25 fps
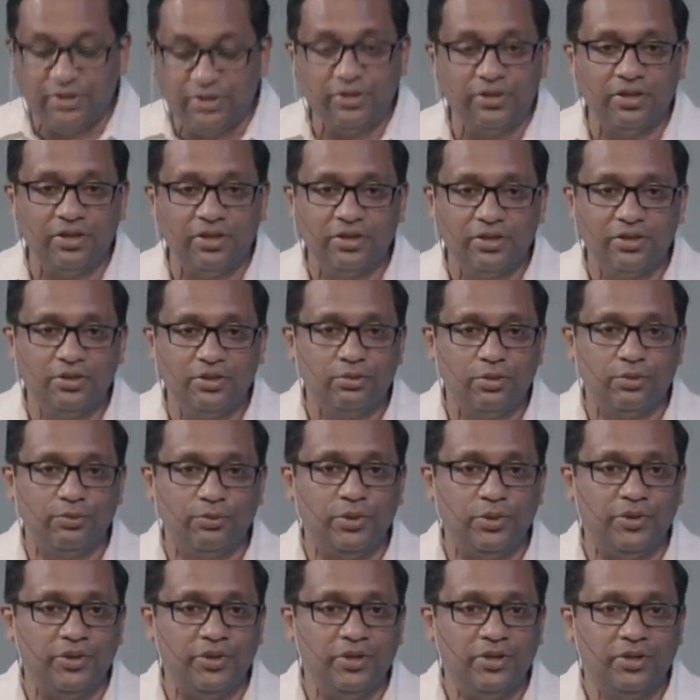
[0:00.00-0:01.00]
And it is the
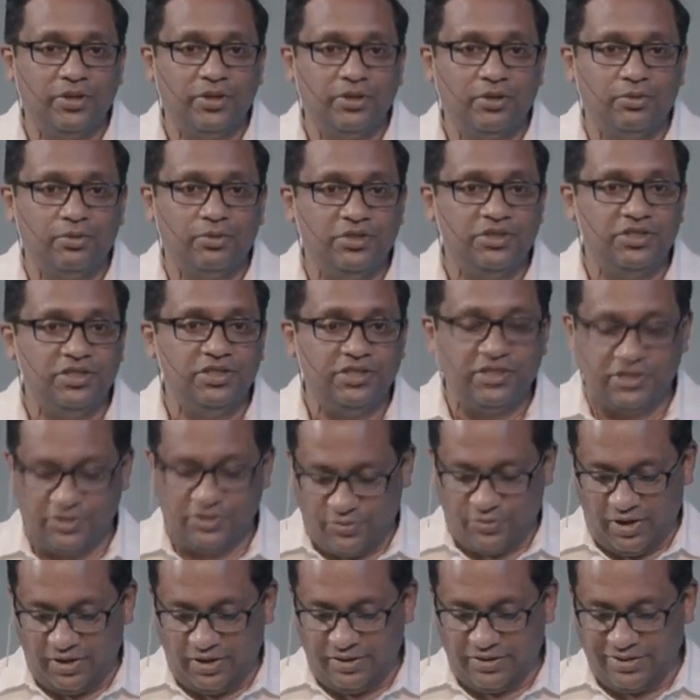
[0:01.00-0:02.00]
work of a lifetime to
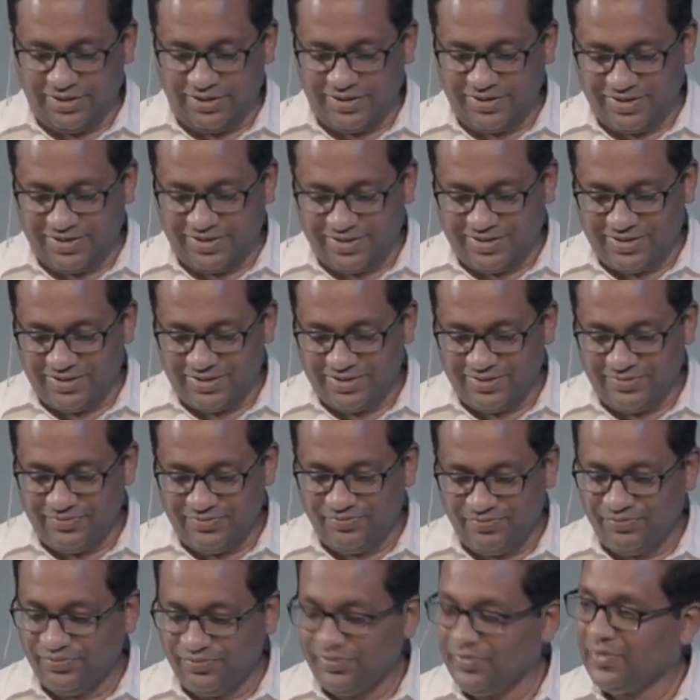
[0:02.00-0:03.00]
replace the
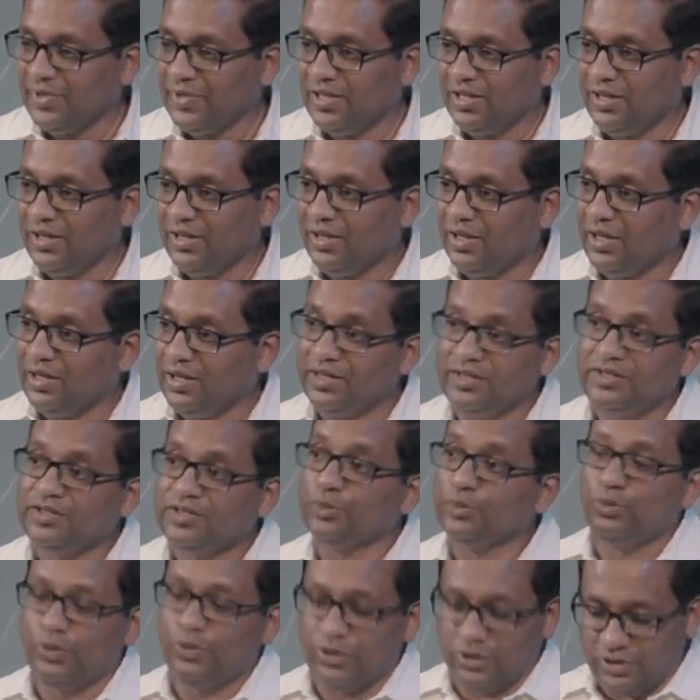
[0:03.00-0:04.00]
muddy water of our
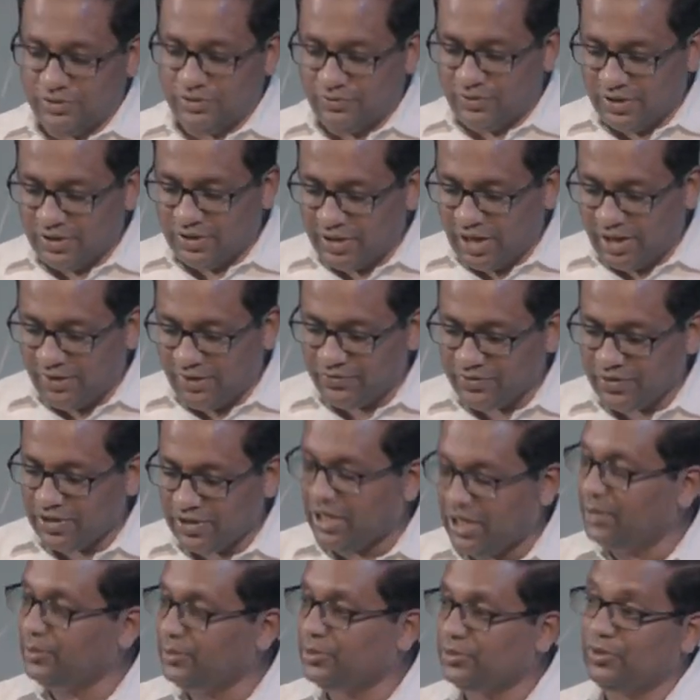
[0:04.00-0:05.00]
sinful nature
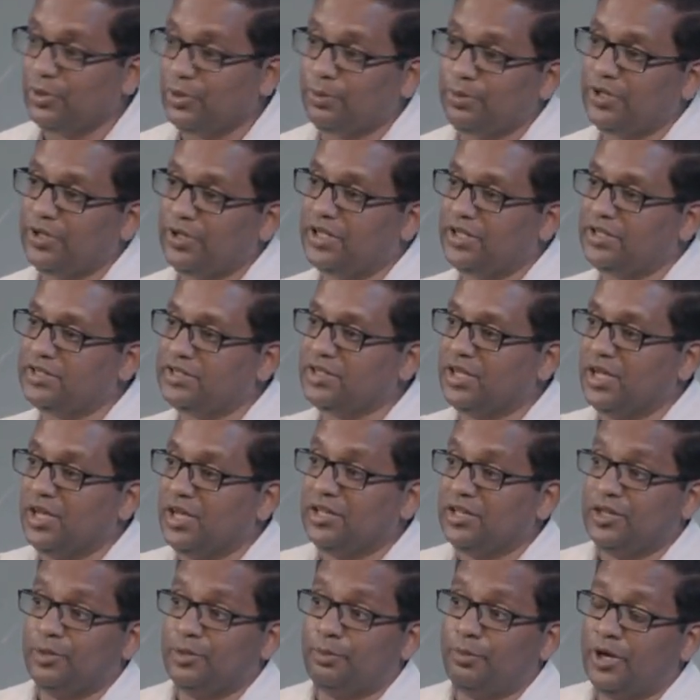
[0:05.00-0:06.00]
and inclination with
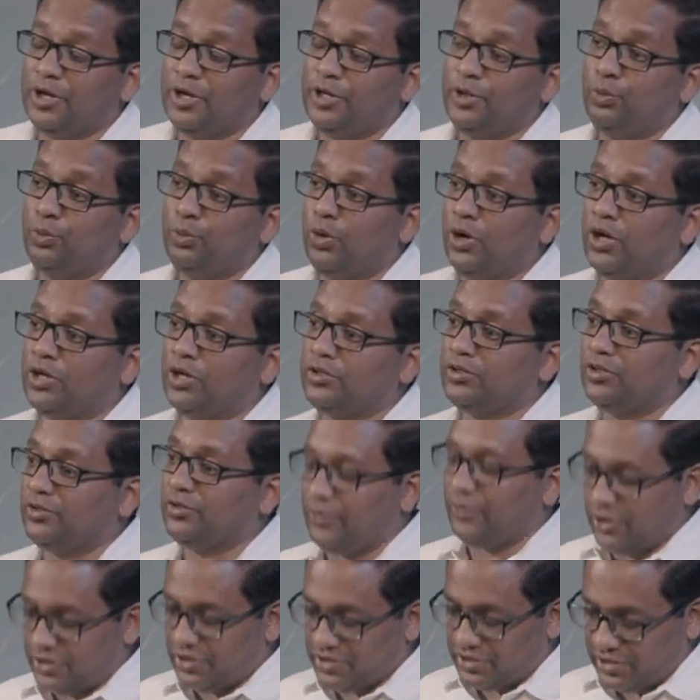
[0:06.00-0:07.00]
the pure water
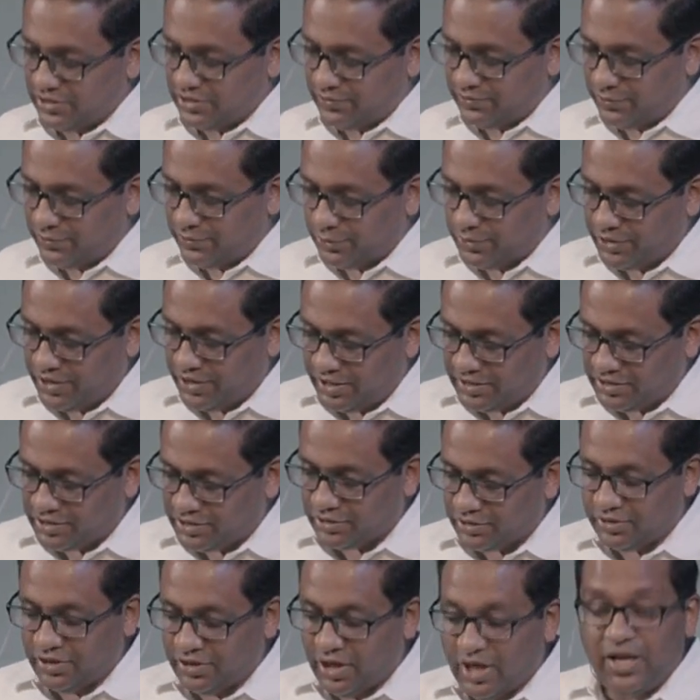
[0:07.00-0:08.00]
of God's holy
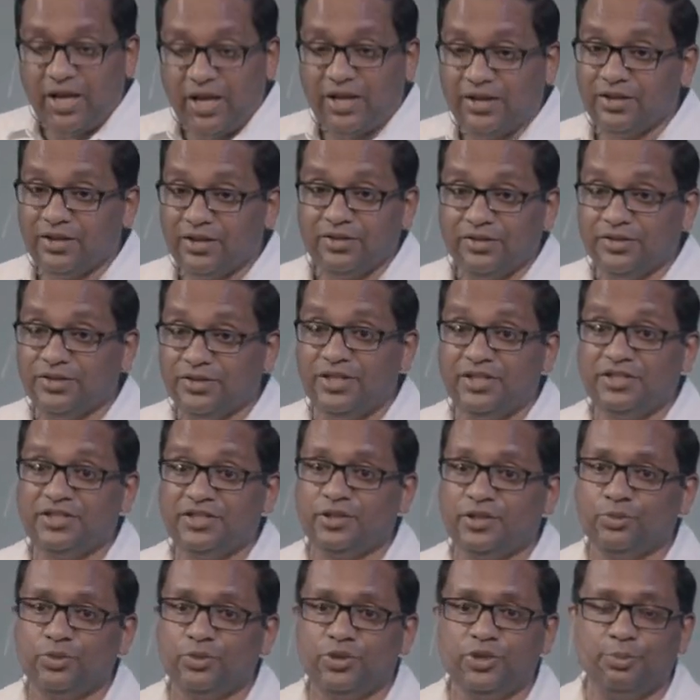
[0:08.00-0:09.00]
character.
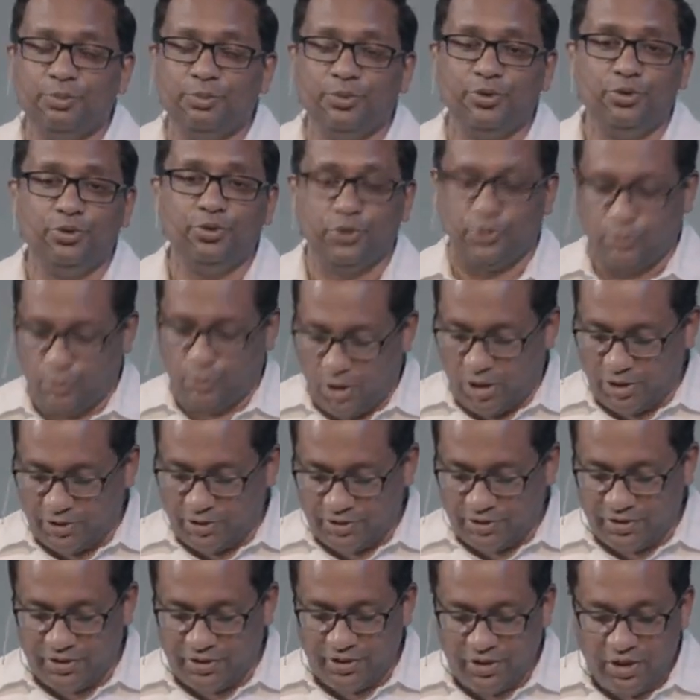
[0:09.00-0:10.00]
And so as you
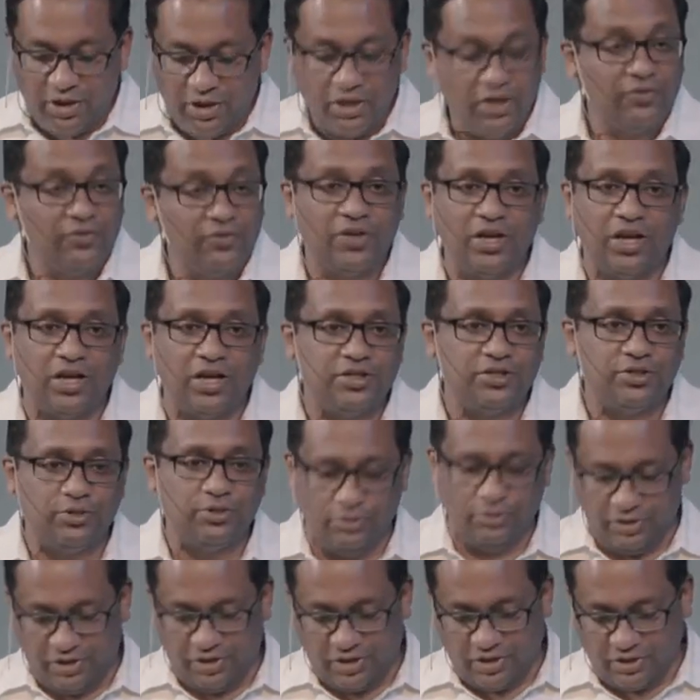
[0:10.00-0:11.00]
draw to him, he pours
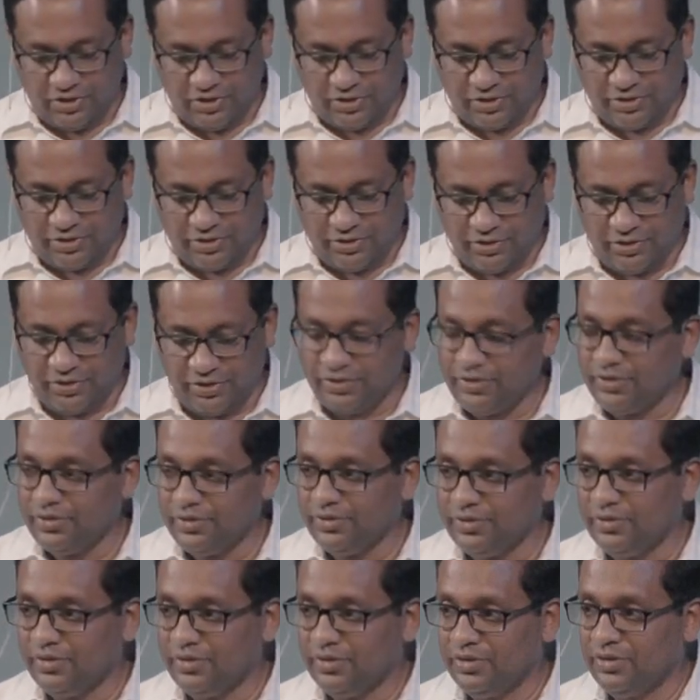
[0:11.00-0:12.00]
more of his spirit into
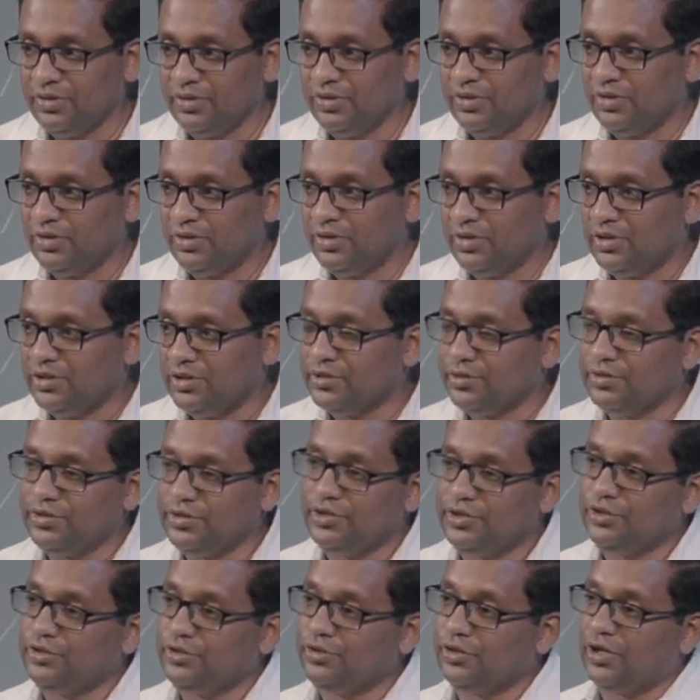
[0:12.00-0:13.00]
you. He
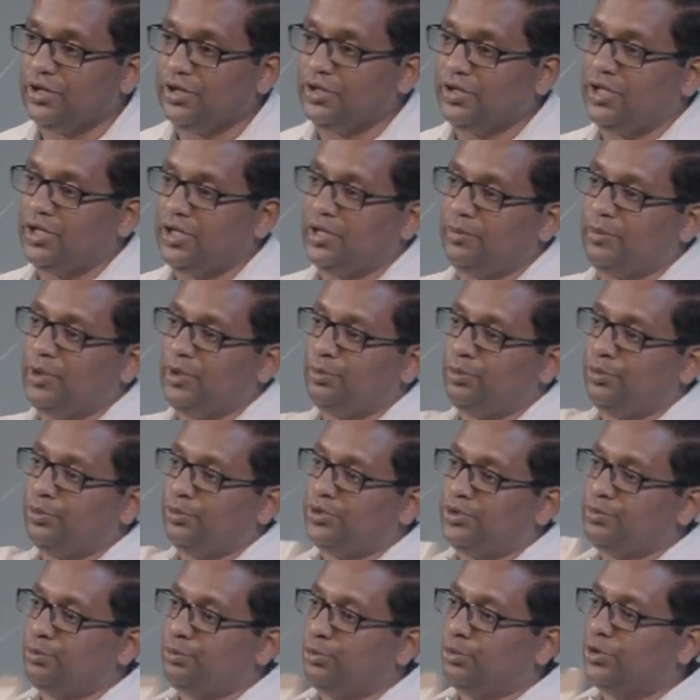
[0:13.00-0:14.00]
pours more into
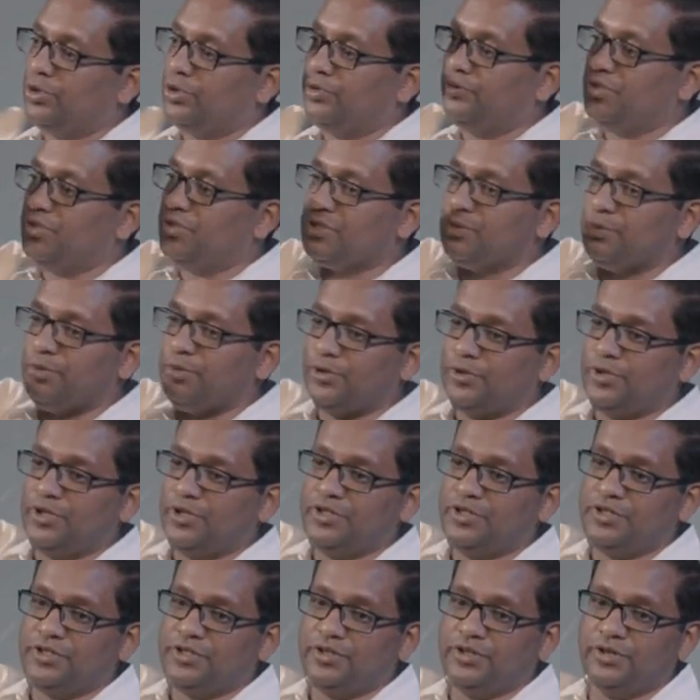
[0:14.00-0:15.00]
you.
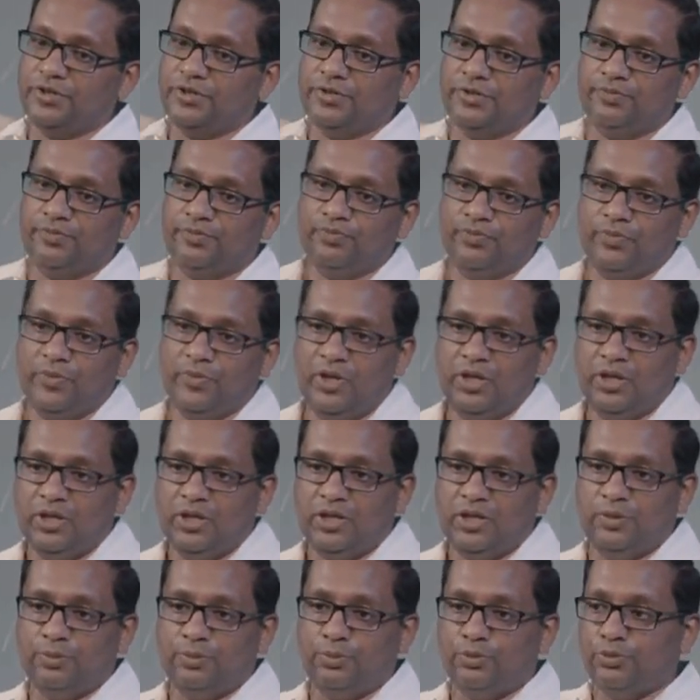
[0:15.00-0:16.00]
And he pours more of
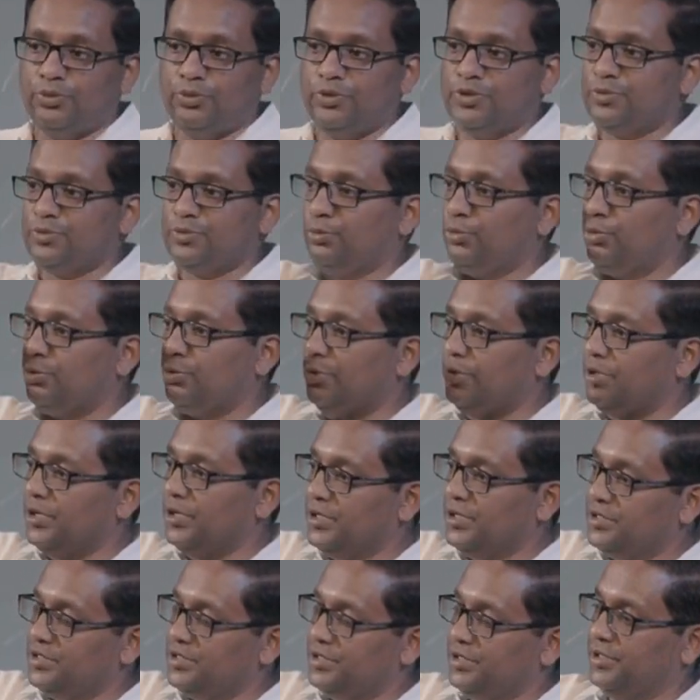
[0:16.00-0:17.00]
his love into you
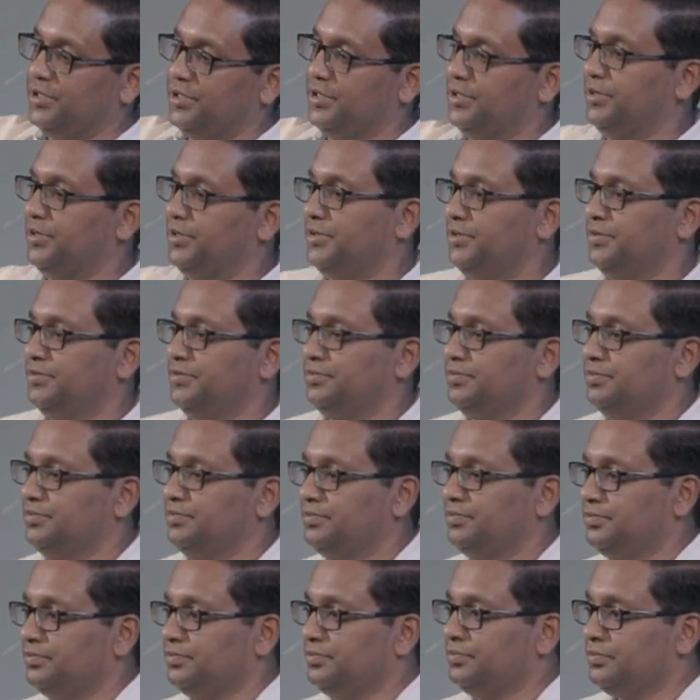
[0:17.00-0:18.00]
and he pours
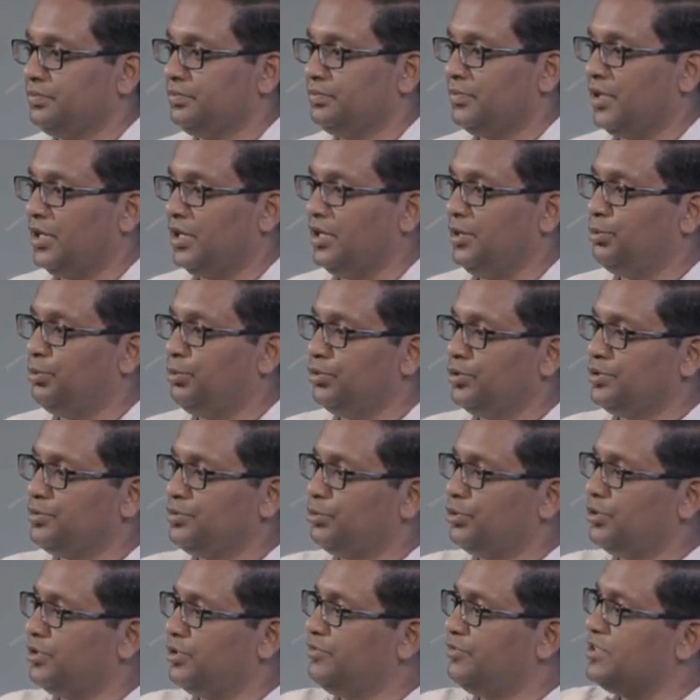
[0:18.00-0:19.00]
more of his grace into
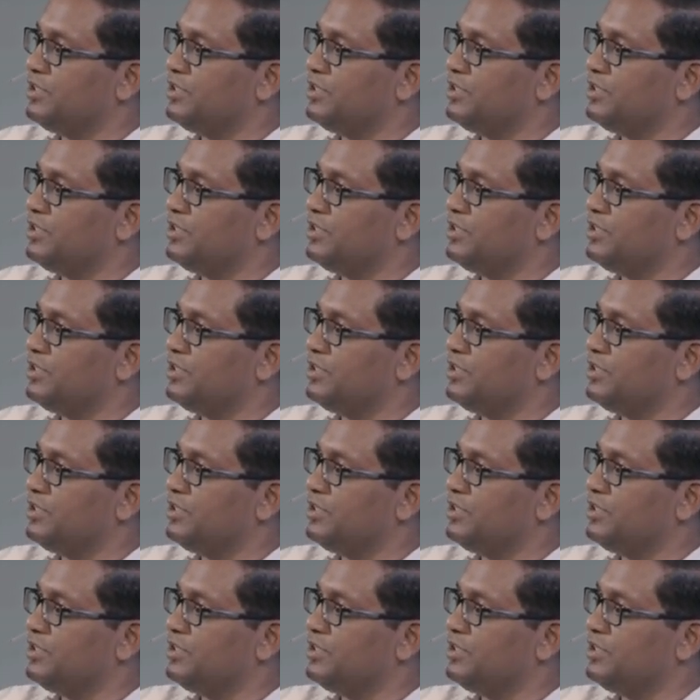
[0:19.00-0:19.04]
you.